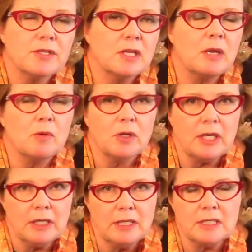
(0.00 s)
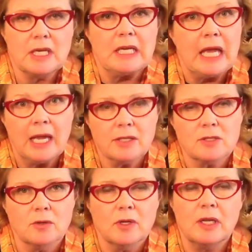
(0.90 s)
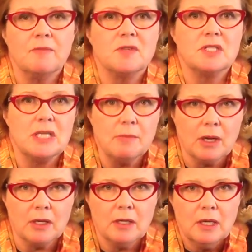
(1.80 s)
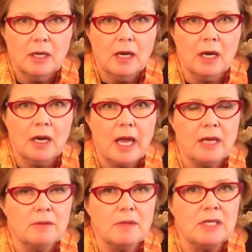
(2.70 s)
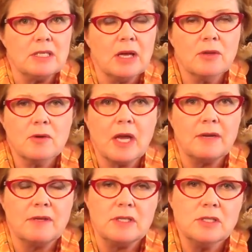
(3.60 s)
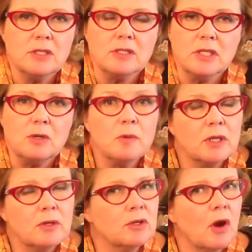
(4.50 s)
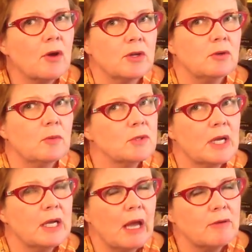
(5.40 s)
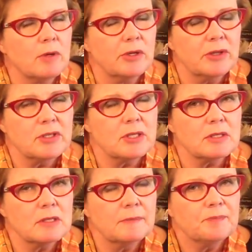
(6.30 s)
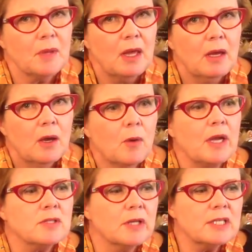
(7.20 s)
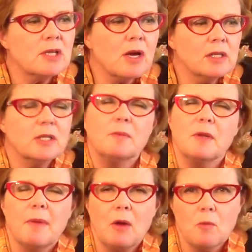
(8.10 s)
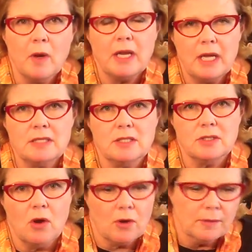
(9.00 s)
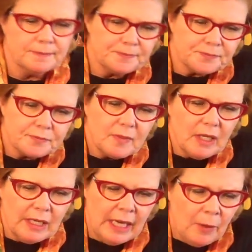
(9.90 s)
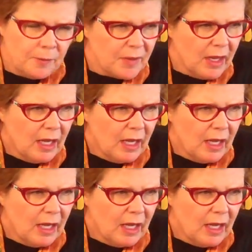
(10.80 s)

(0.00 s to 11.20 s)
all of a sudden they were looking at things like cancer and emphysema and these other kind of conditions that you really couldn't argue were psychiatric illnesses. Okay, so let's talk a little bit about what ACEs are. Now,